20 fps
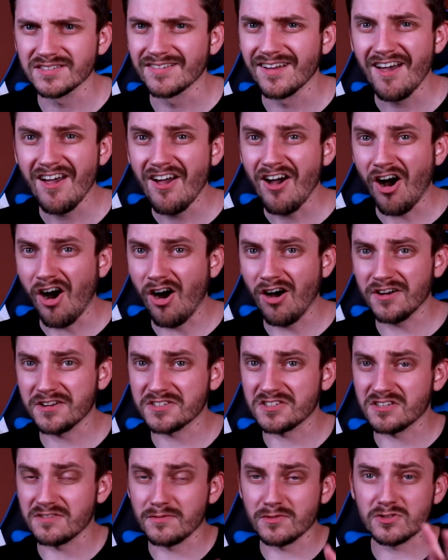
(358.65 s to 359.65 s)
And
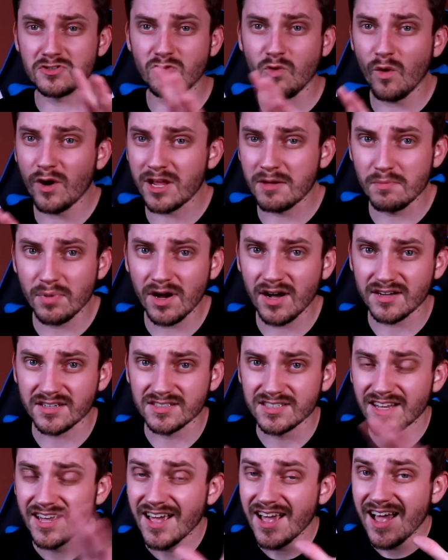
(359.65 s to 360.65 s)
honestly, for 20
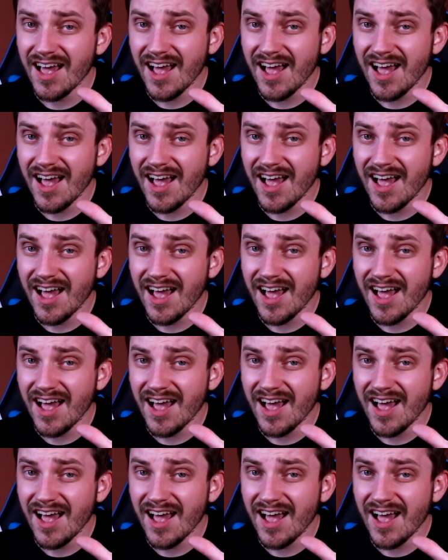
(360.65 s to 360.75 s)
bucks,